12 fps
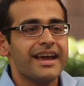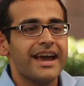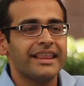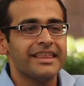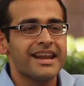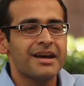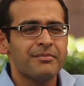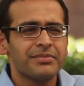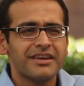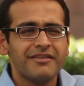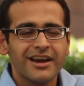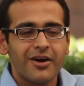and then I'm
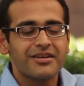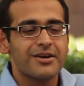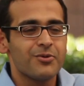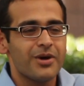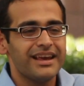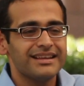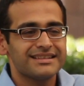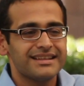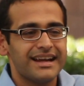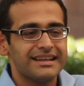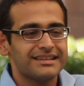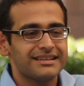giving out advice
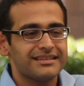that